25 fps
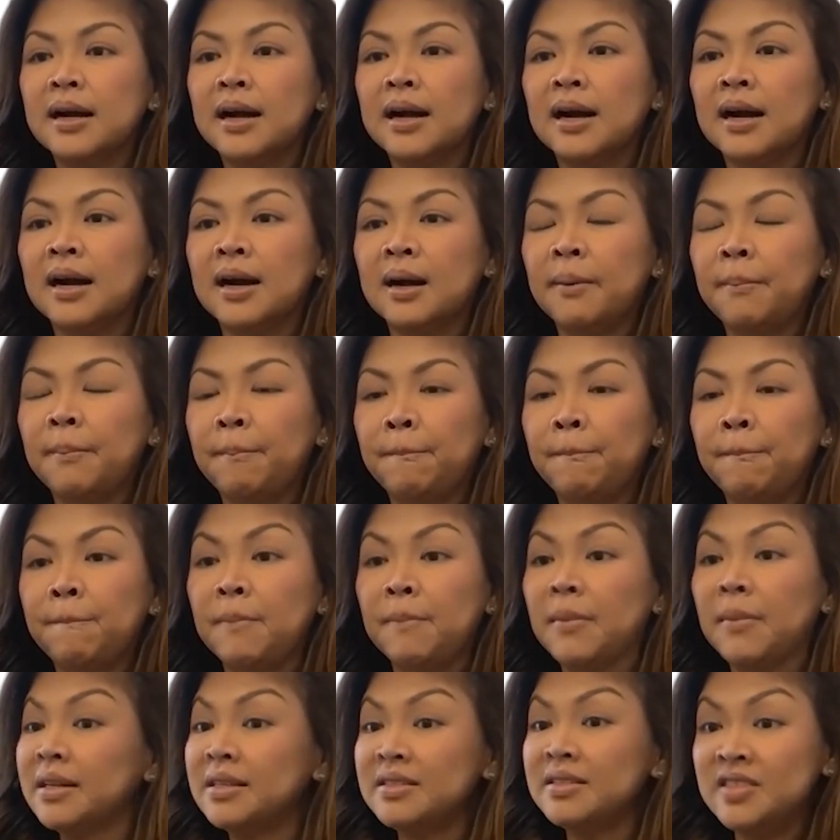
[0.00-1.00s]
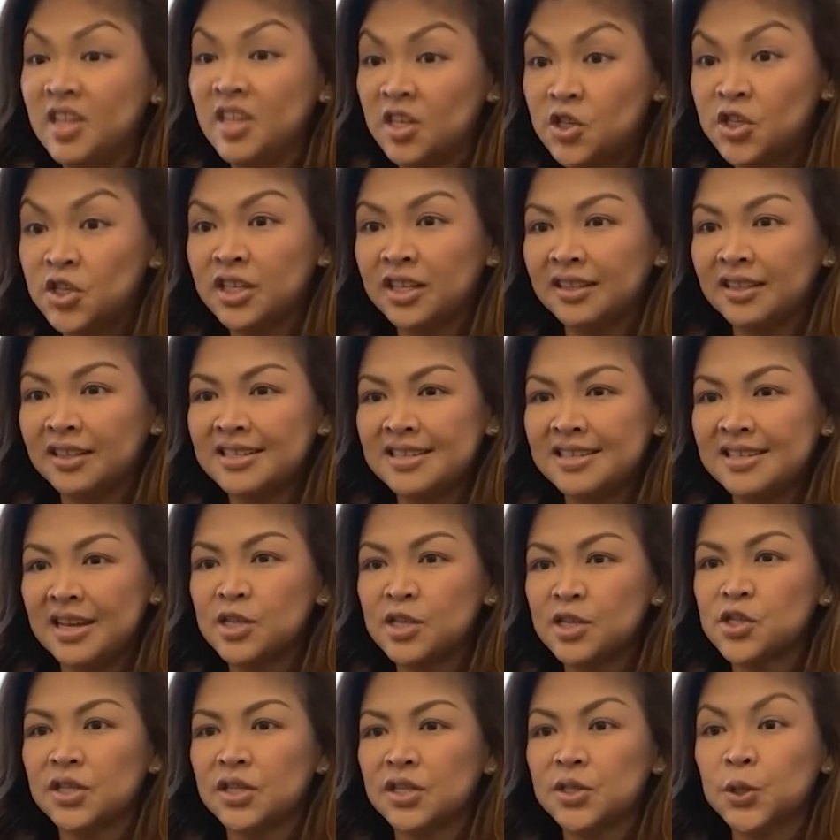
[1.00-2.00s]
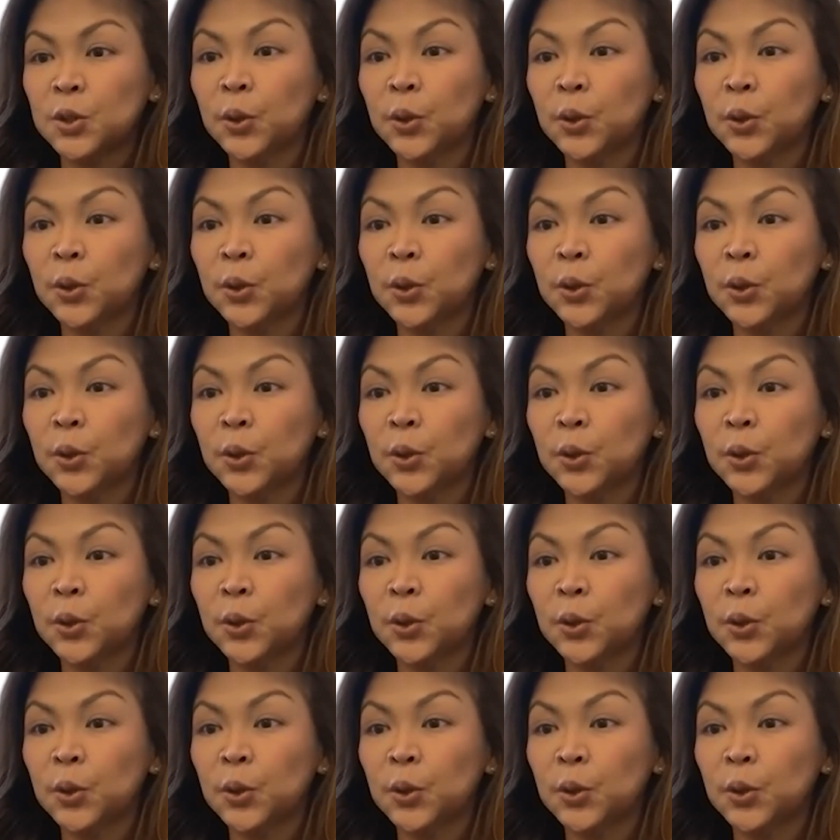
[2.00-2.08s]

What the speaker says: digitalization.